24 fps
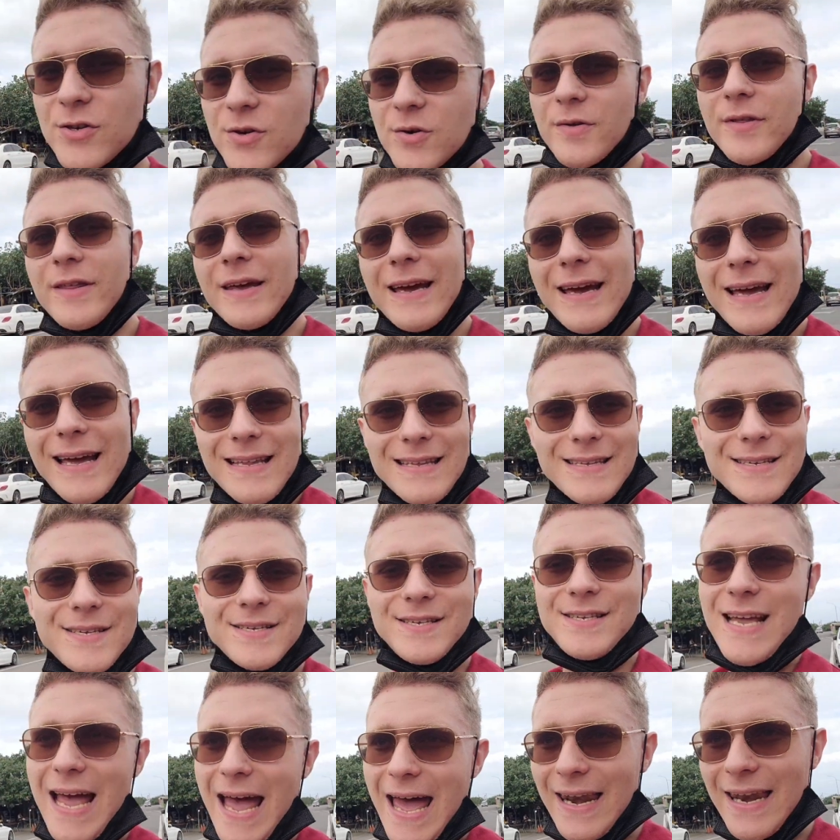or the
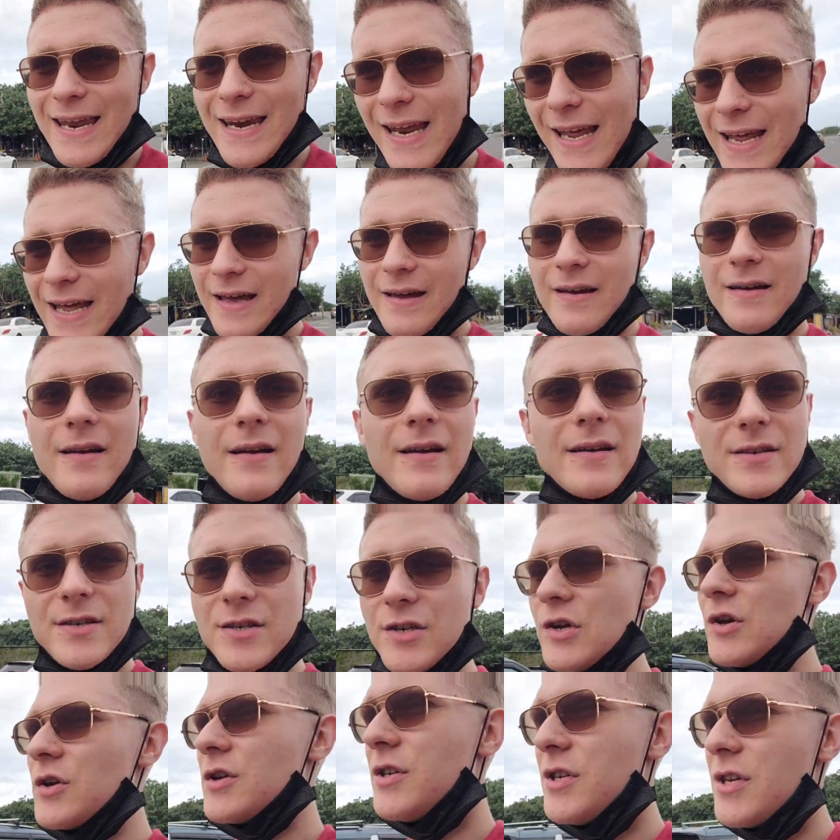insanity
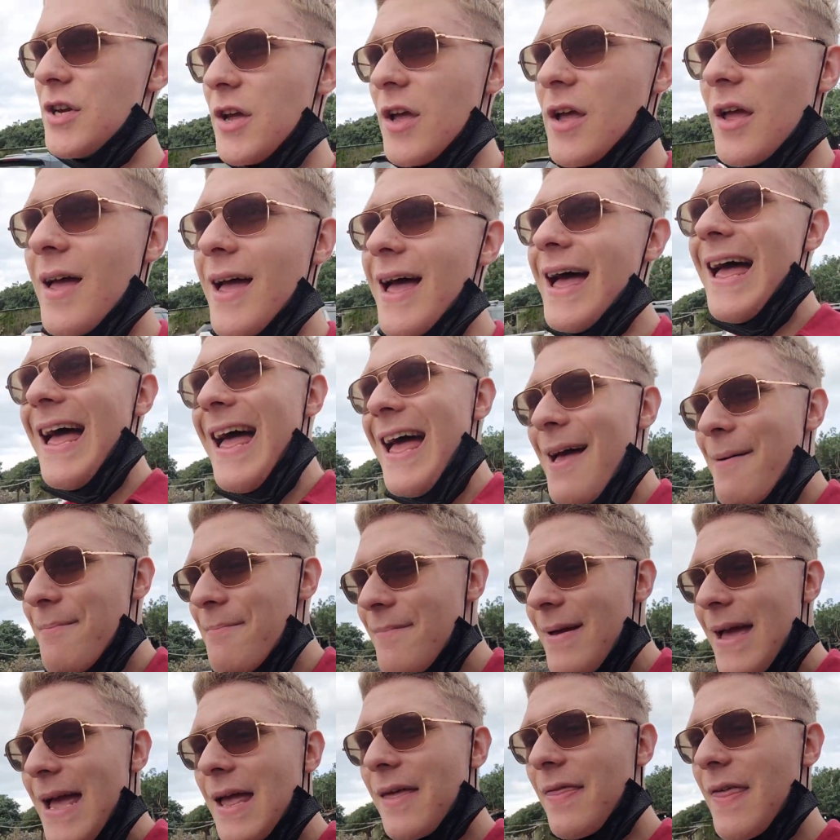to
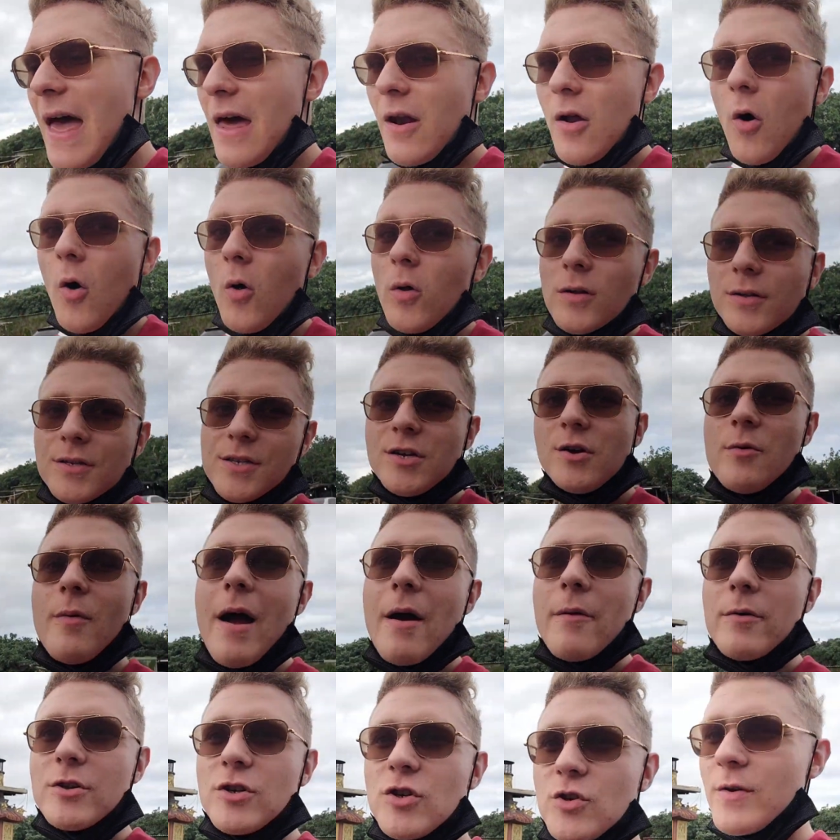make that whole
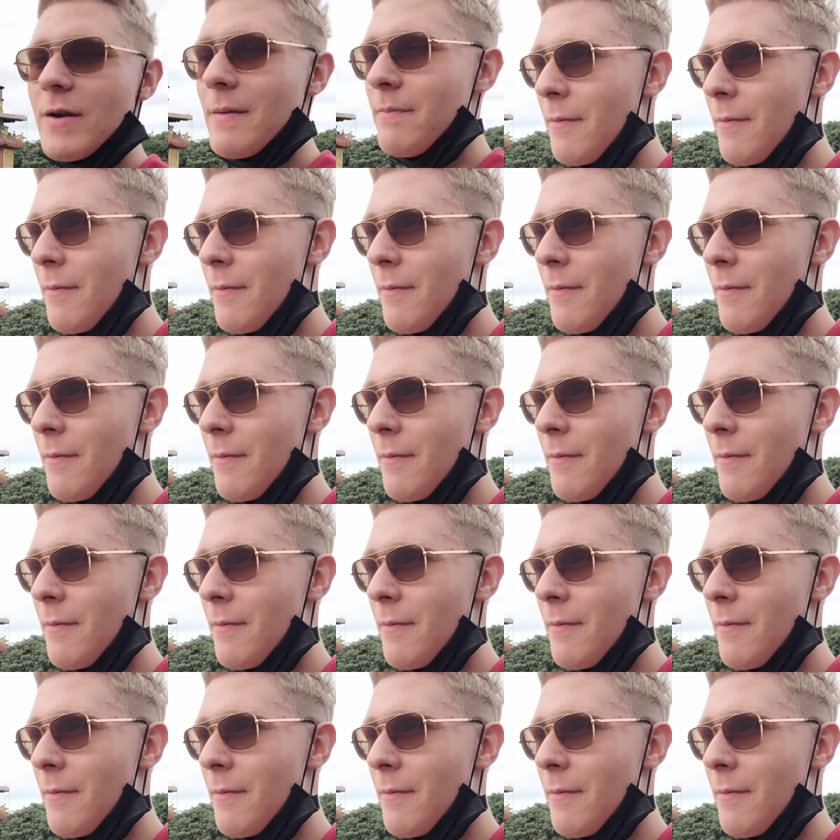2-hour trip